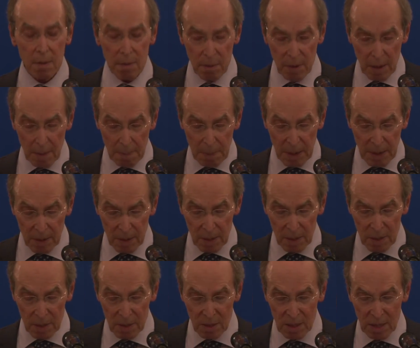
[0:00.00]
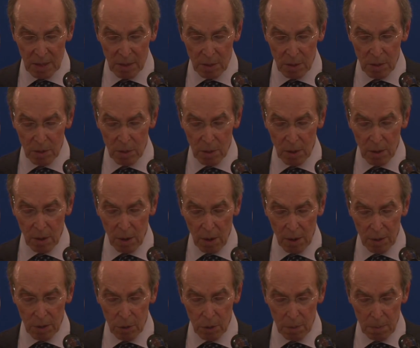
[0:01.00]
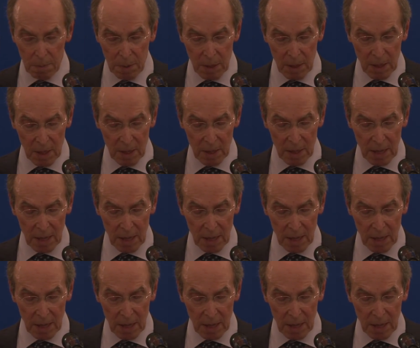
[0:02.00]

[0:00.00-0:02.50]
The apparent consensus on R2P in